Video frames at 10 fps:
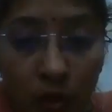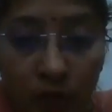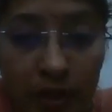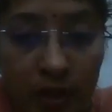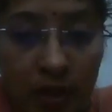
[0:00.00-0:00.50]

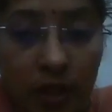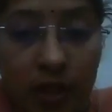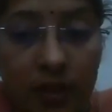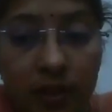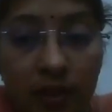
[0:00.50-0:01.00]
morbidity,
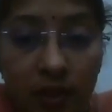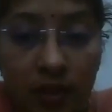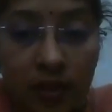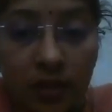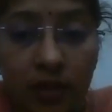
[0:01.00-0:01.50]

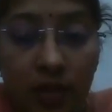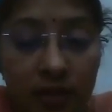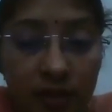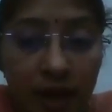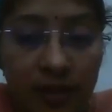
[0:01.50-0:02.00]

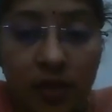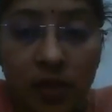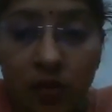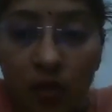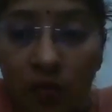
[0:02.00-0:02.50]
there's
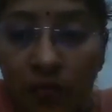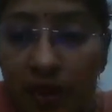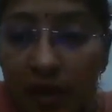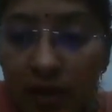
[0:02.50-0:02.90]
less risk of